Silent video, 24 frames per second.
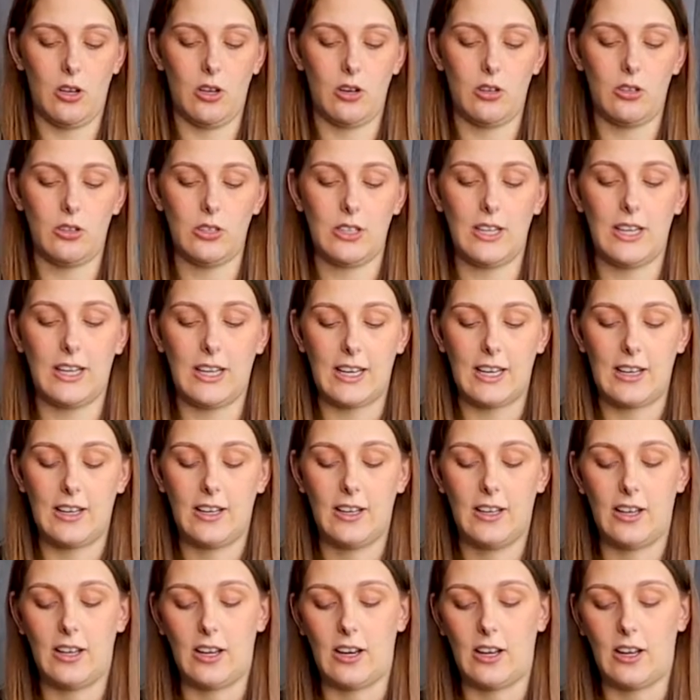on here
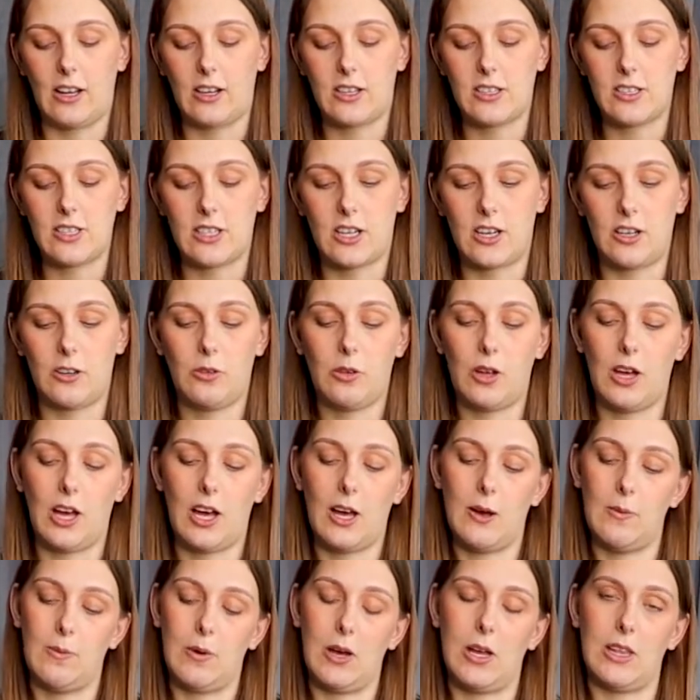like so,
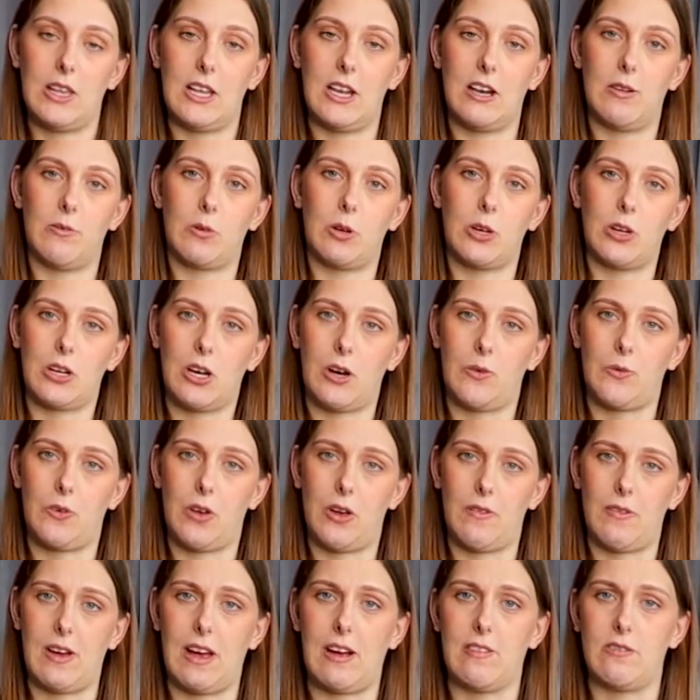and then I'm going to cover
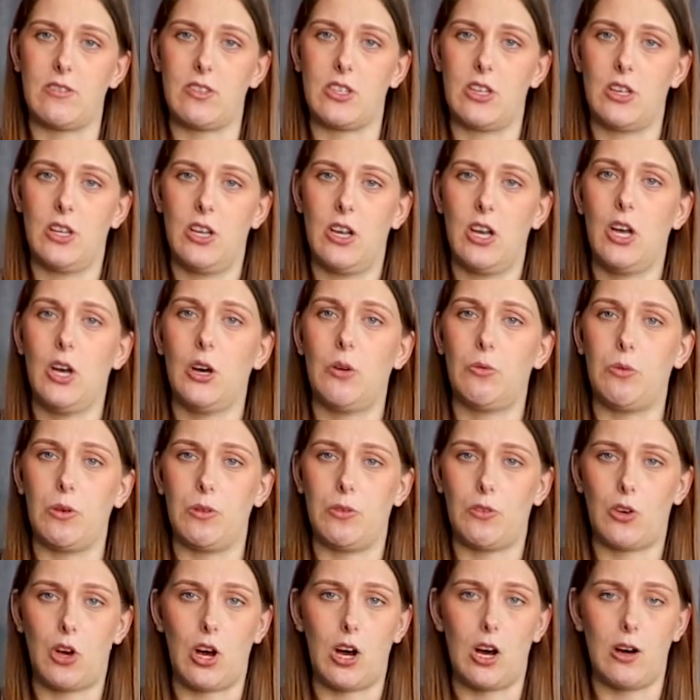it around with
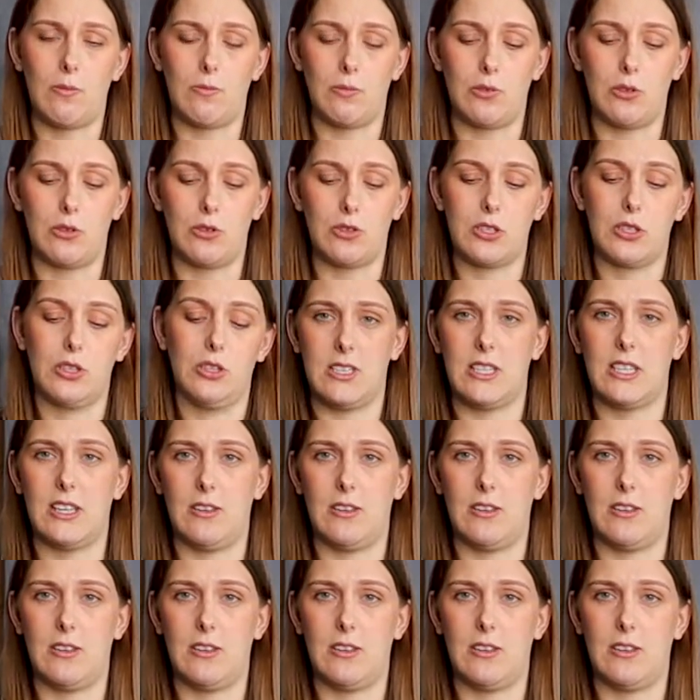cardboard to